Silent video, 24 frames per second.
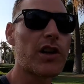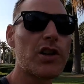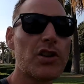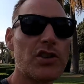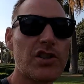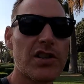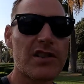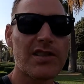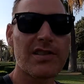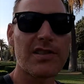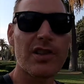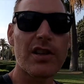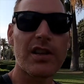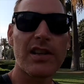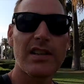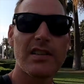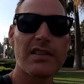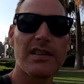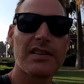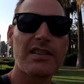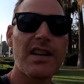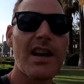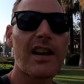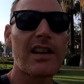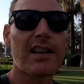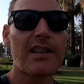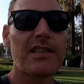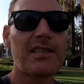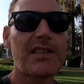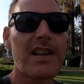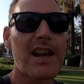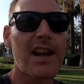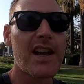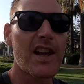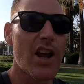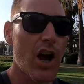you're just looking to take a
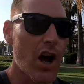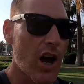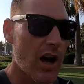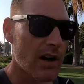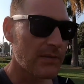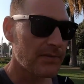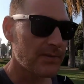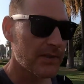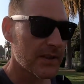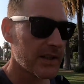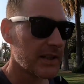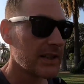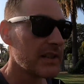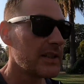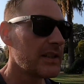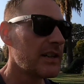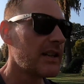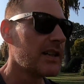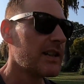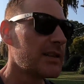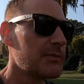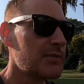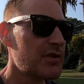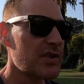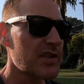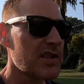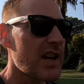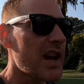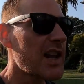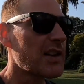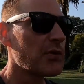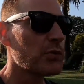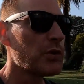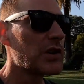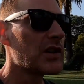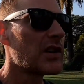day off and just
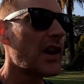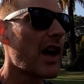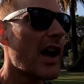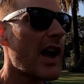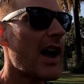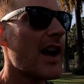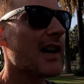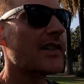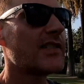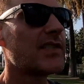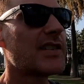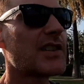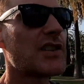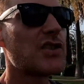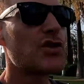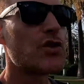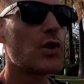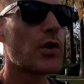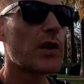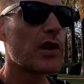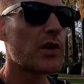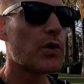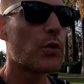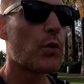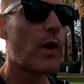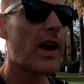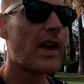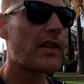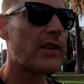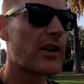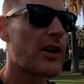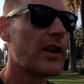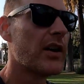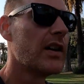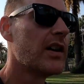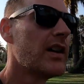kind of relax and enjoy the
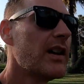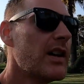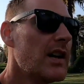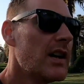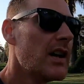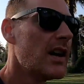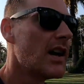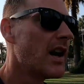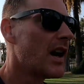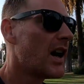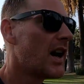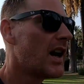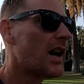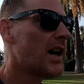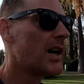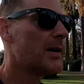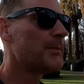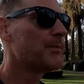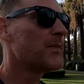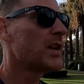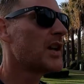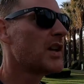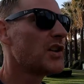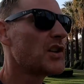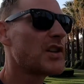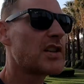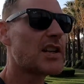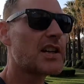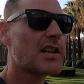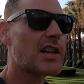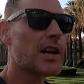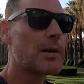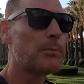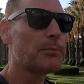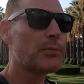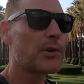weather, you
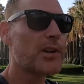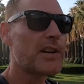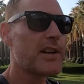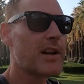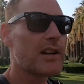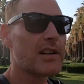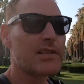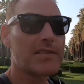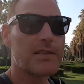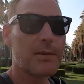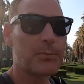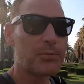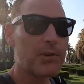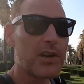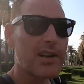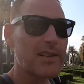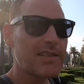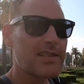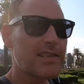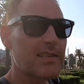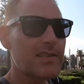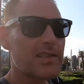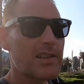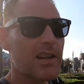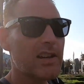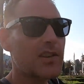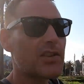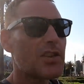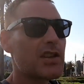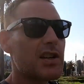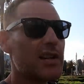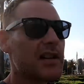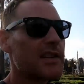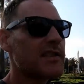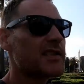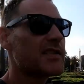can come to places like
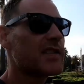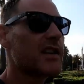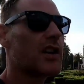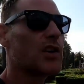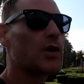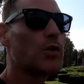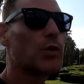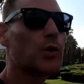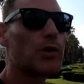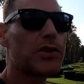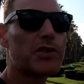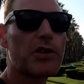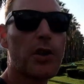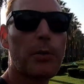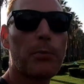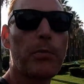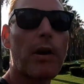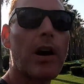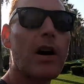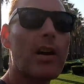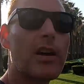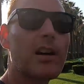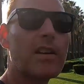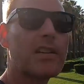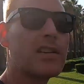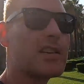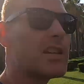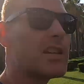this, Kultur Park